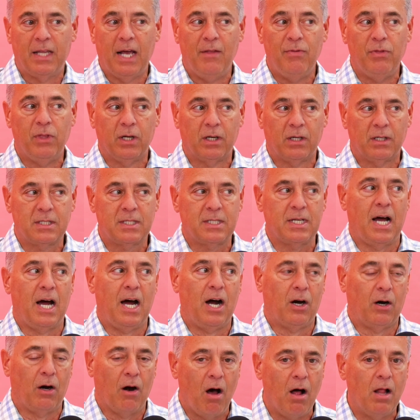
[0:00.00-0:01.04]
Then there's
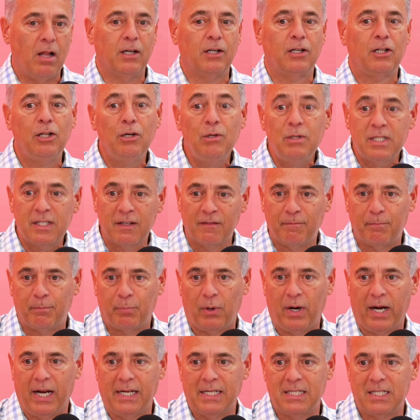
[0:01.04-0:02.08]
our all-inclusive
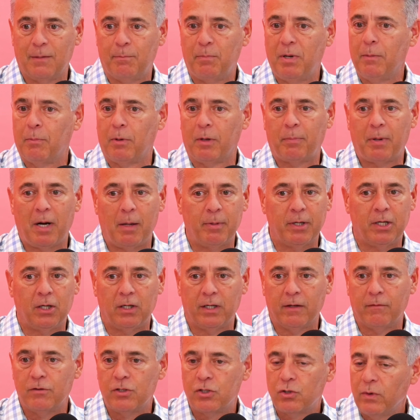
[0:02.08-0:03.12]
brands that people have probably
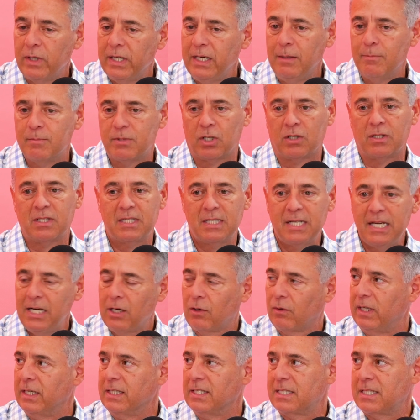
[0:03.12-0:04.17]
heard of, Dreams or
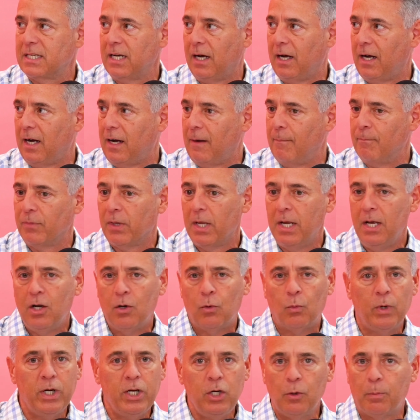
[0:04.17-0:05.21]
Secrets,
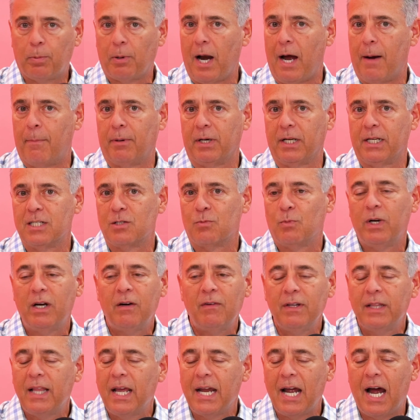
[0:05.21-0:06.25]
Riu Properties,
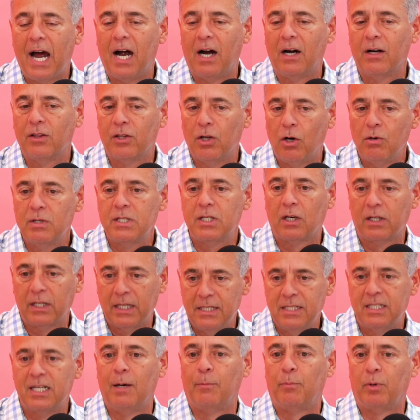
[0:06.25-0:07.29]
whatever they are, those are
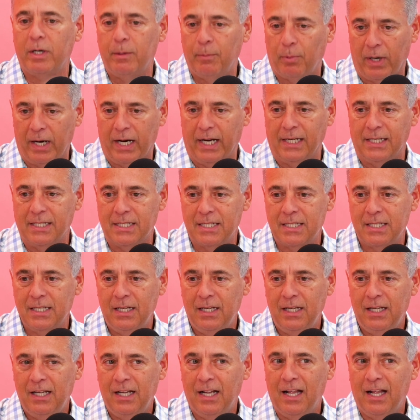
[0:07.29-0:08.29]
contemporary brands.